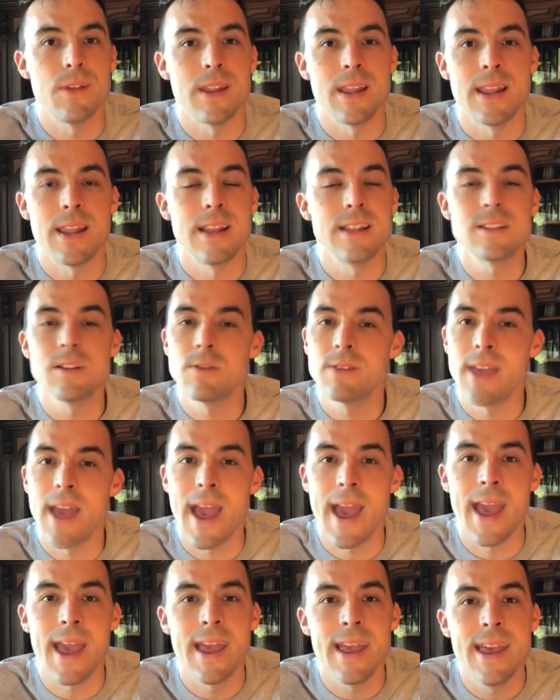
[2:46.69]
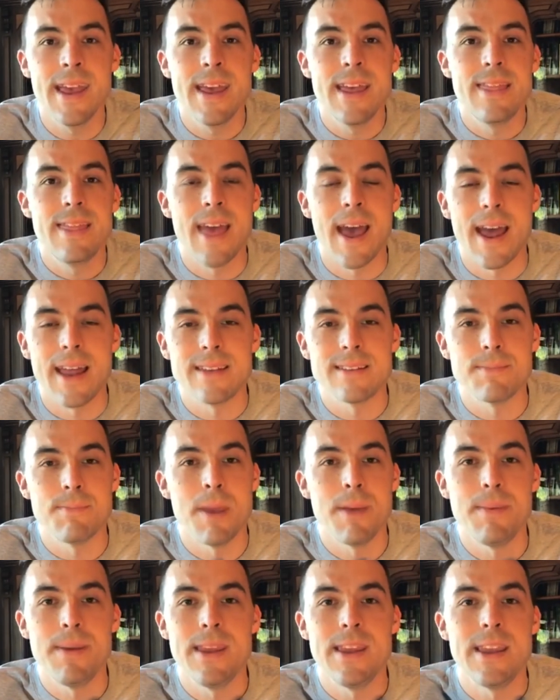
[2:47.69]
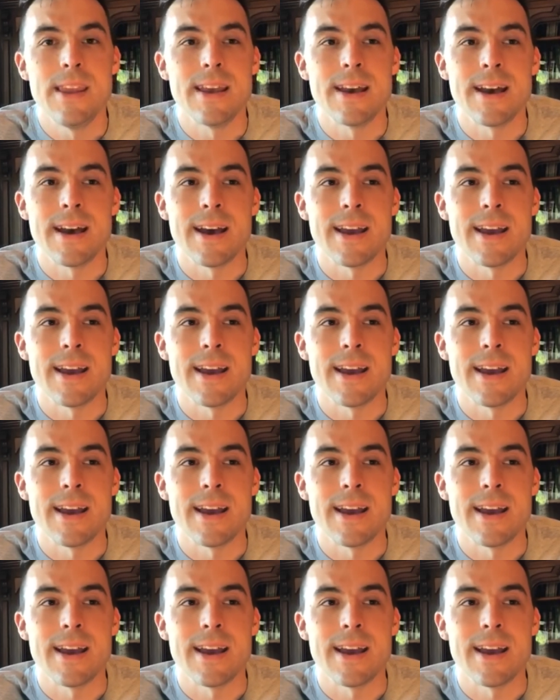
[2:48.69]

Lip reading: and it's okay that maybe